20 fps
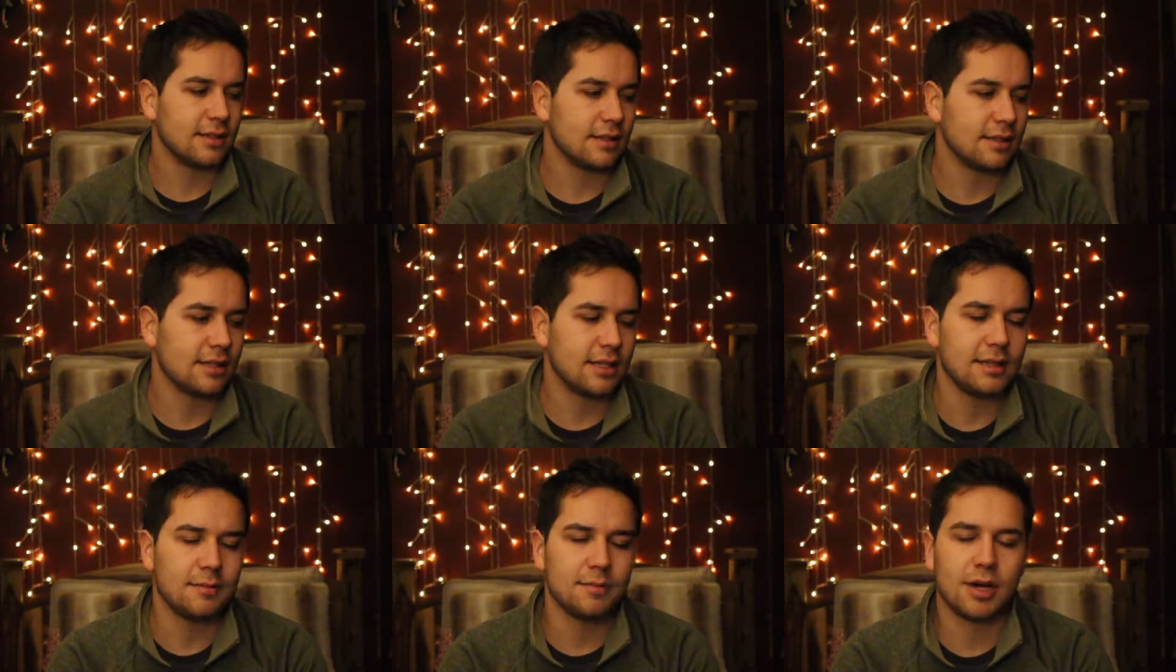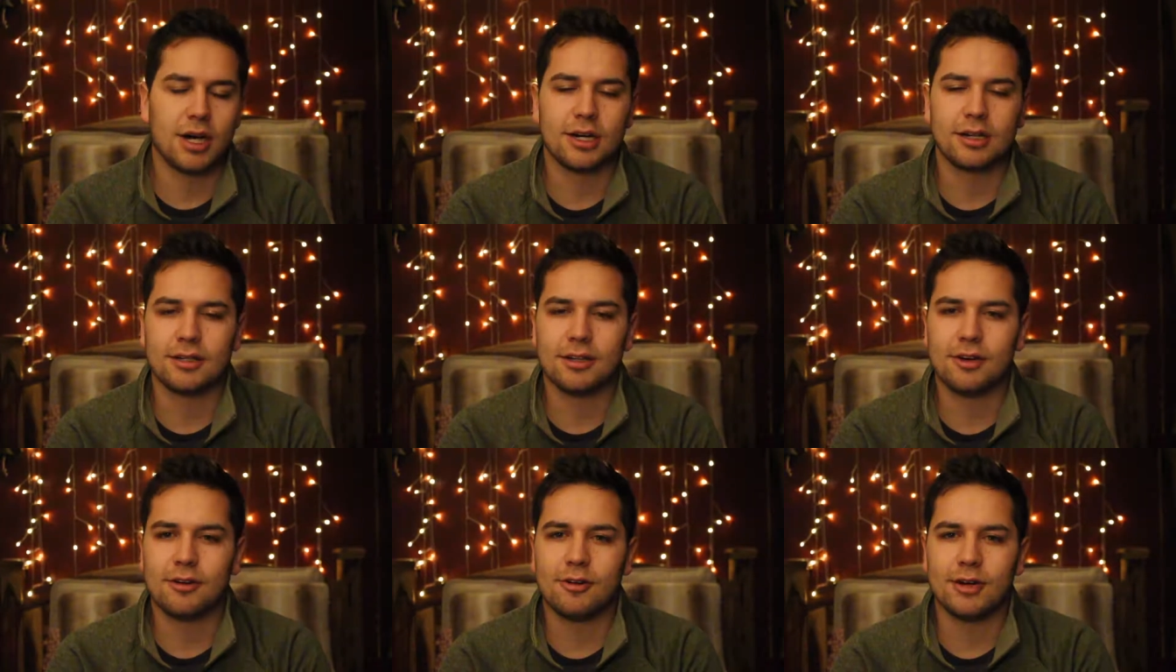keep on
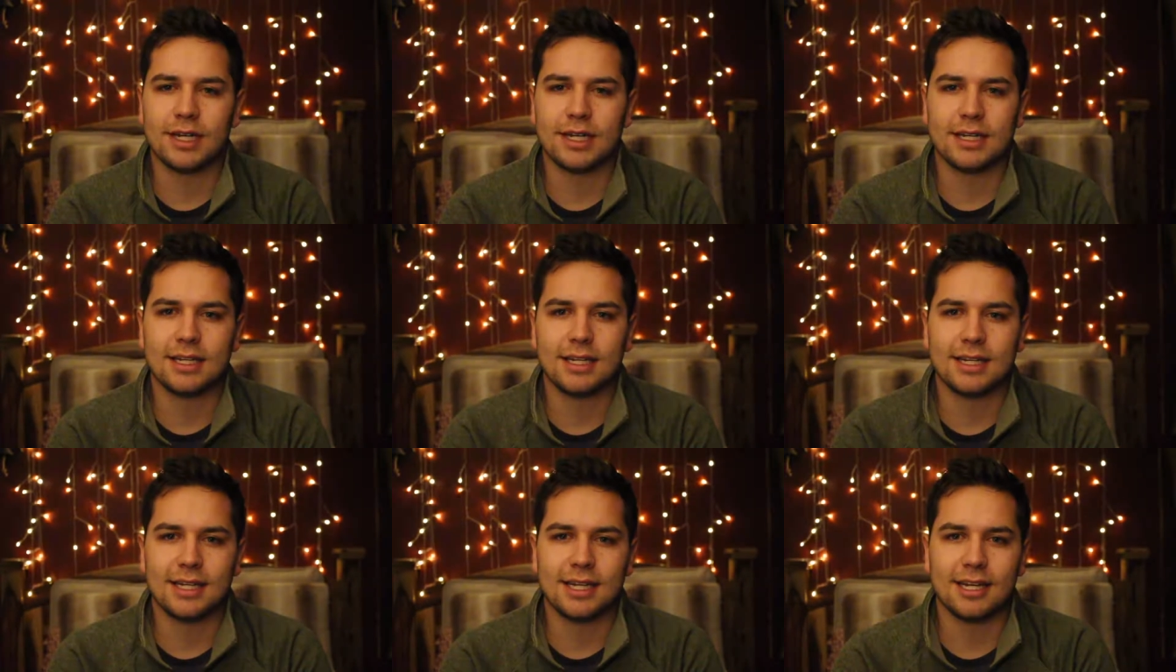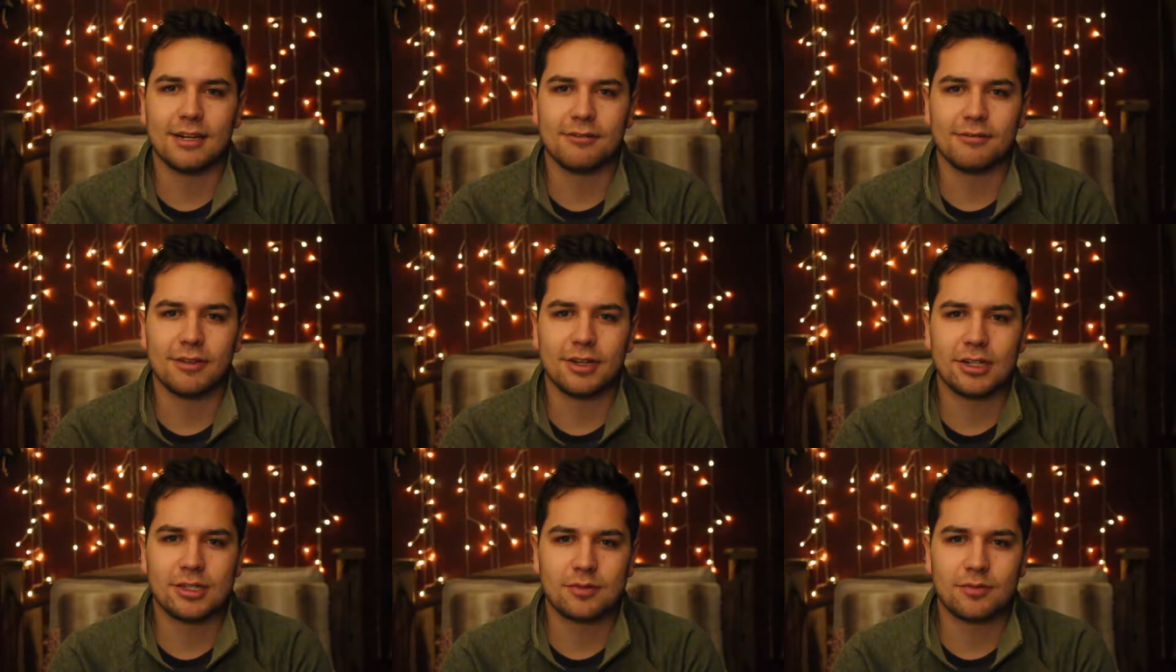going and get it
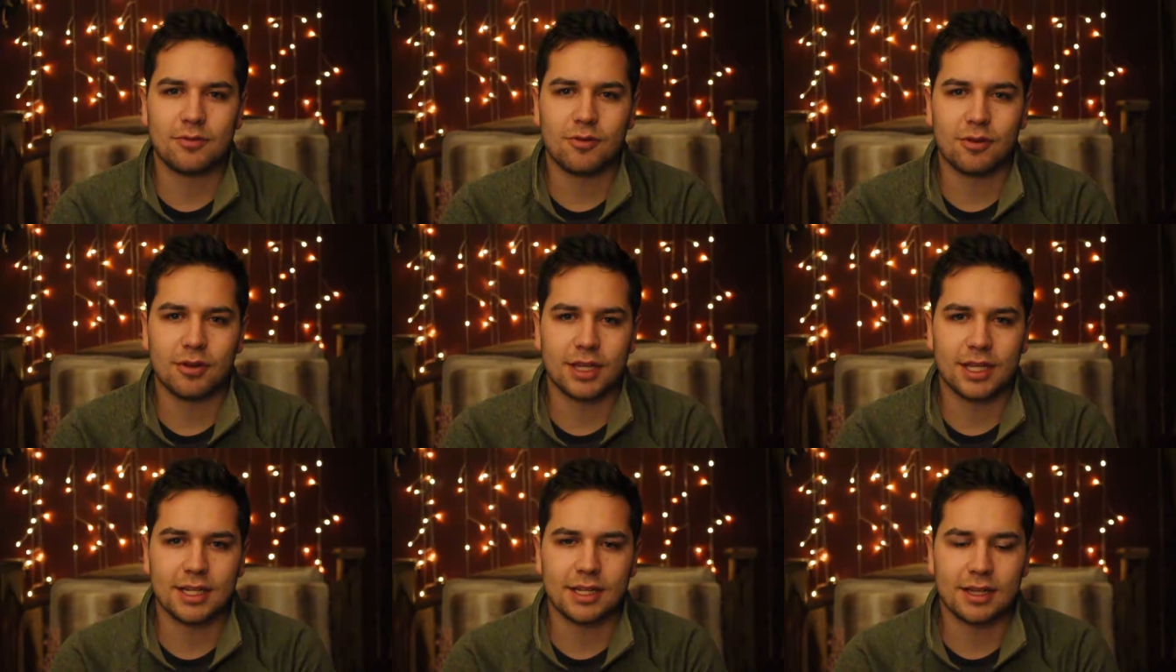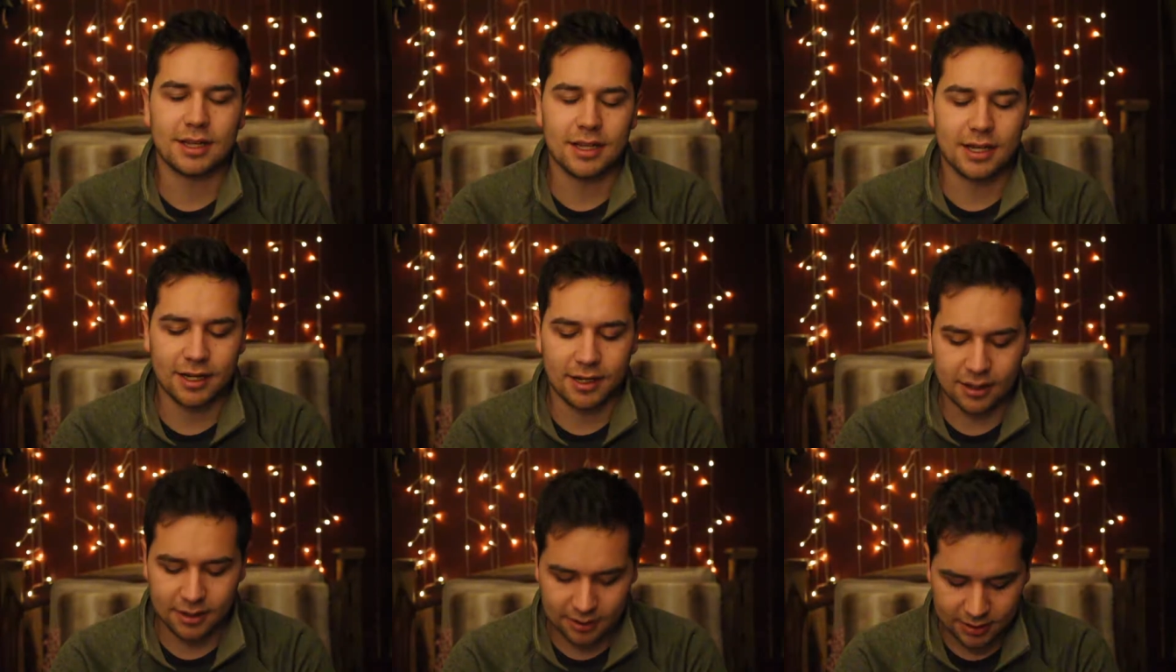finished before the end of the
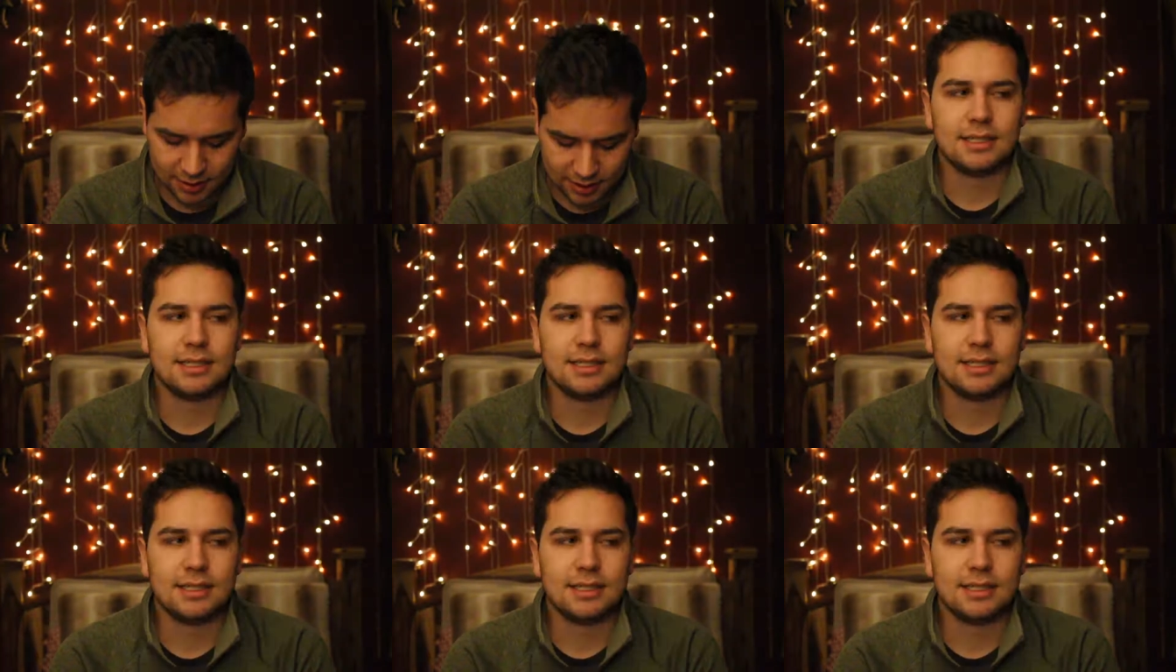year.